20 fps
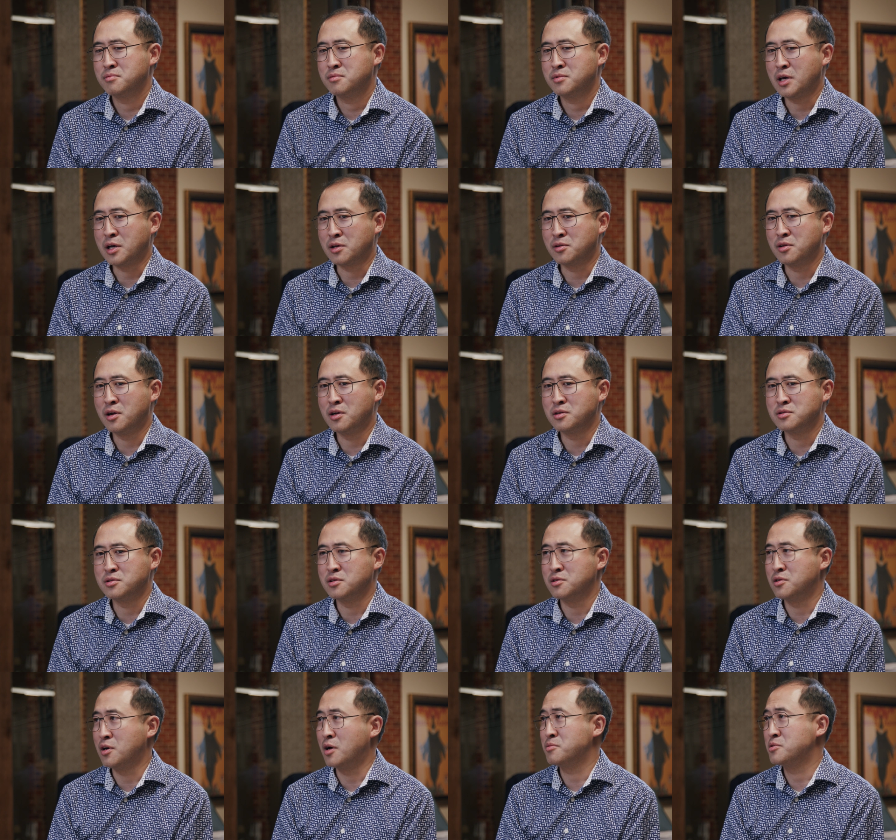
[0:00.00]
technology
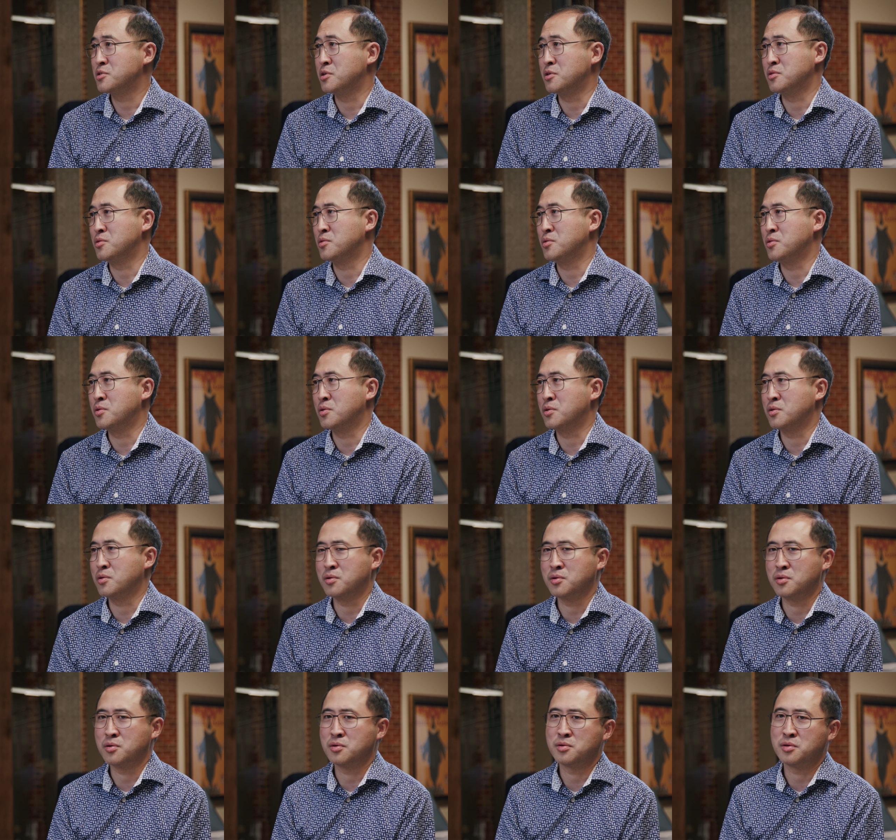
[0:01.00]
adoption
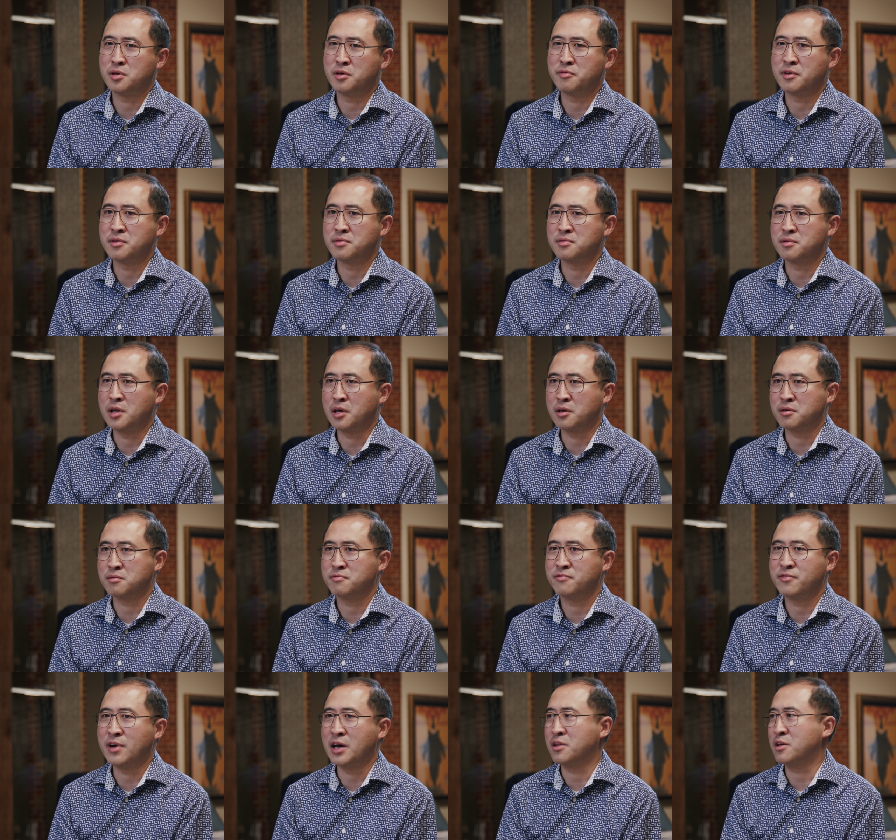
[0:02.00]
or even like
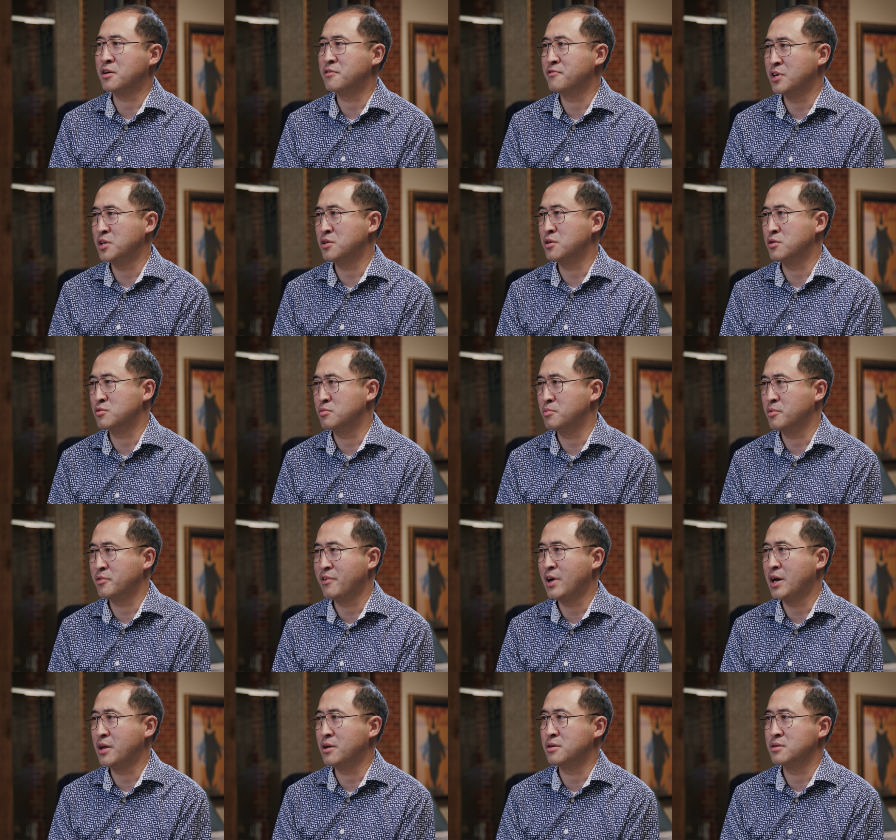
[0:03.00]
finding a vendor to
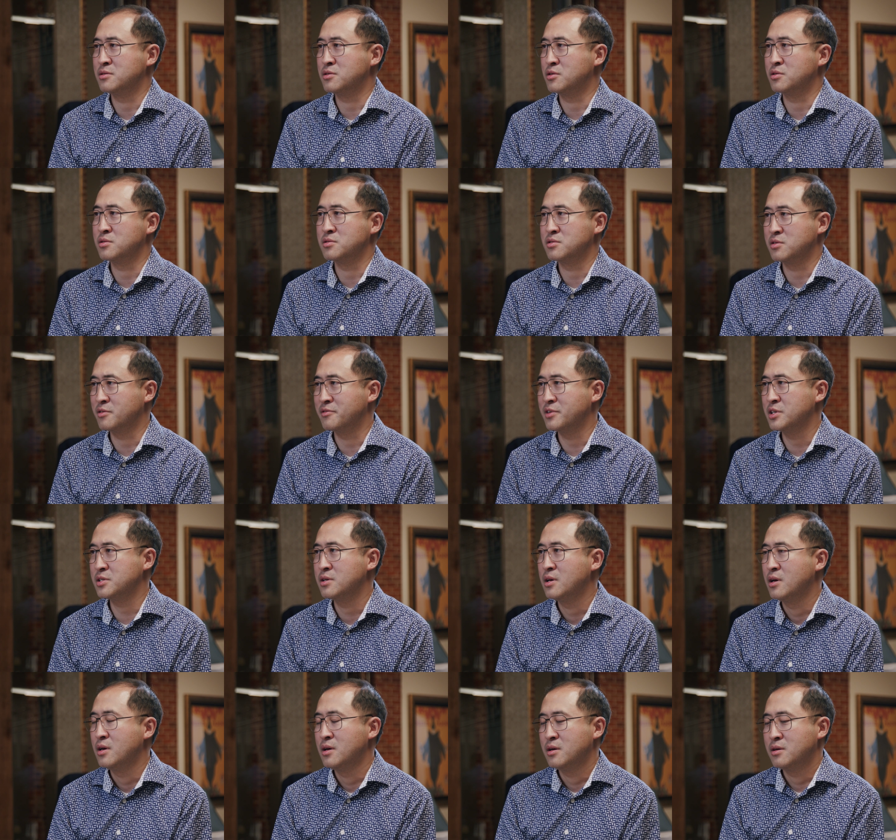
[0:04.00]
provide a certain
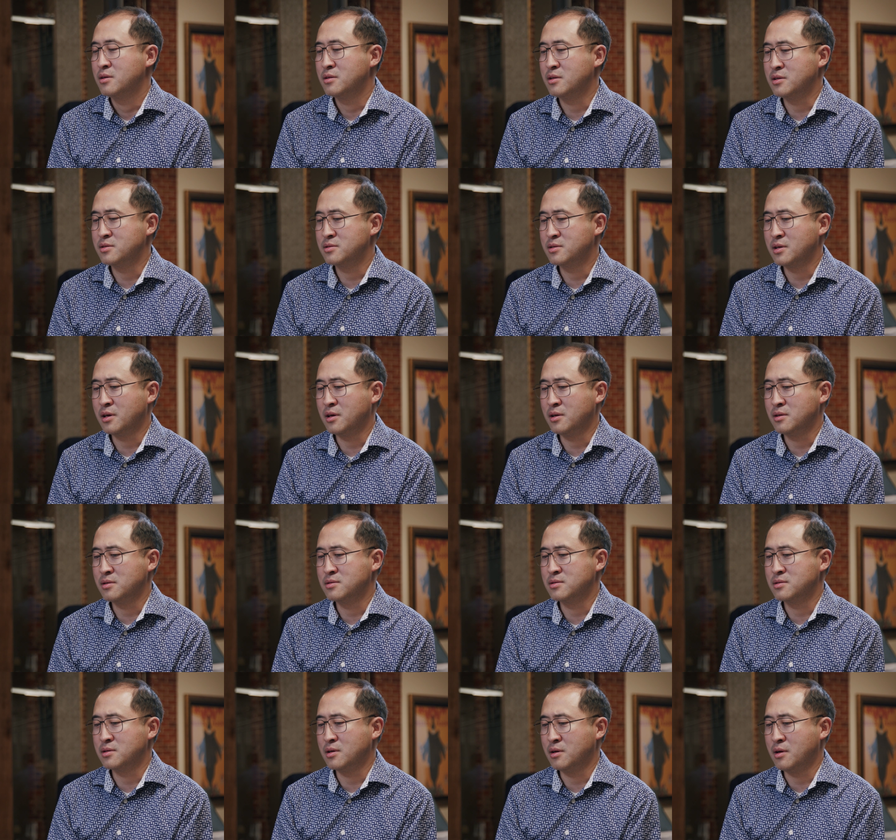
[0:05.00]
service. These
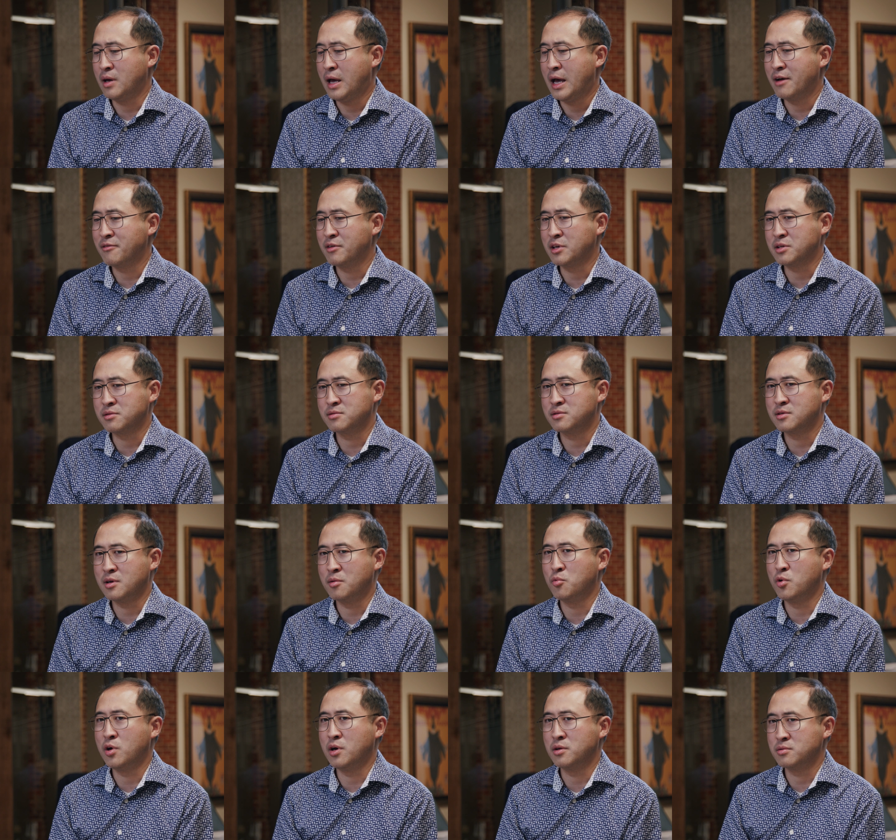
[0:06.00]
days, having
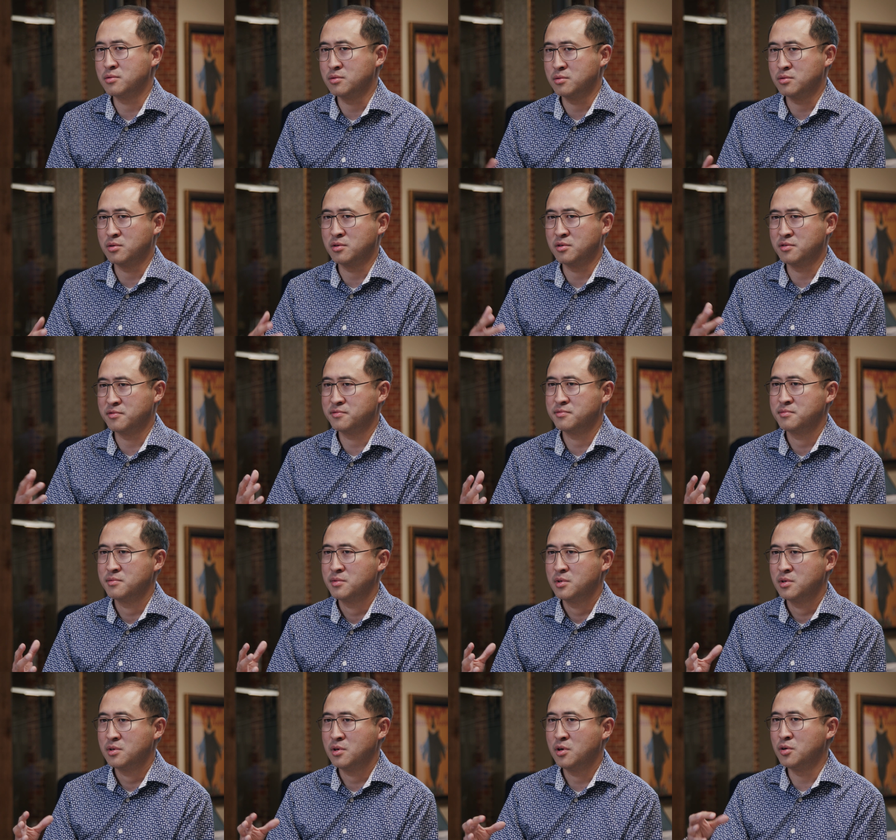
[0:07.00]
someone to sort of
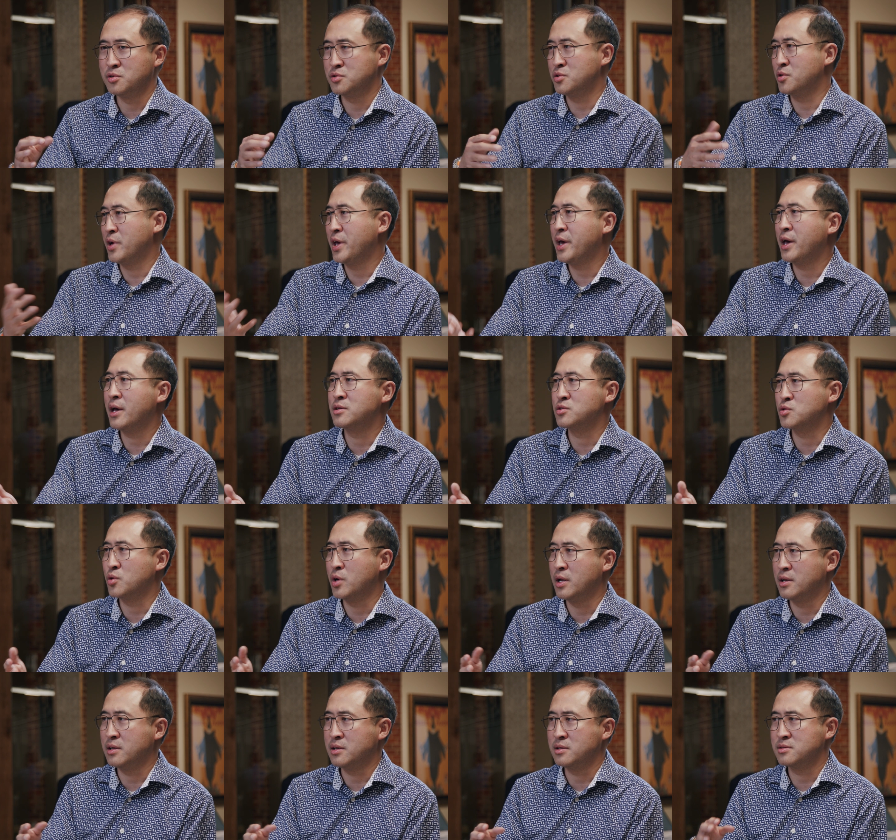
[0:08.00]
hold your hand, or
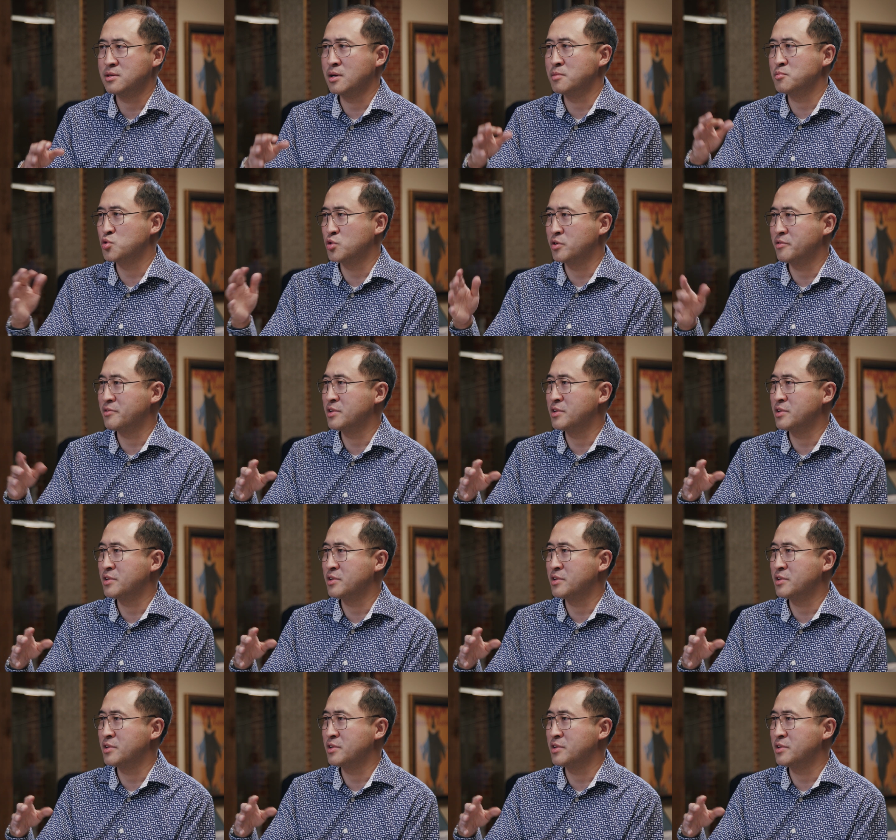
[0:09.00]
at least some sort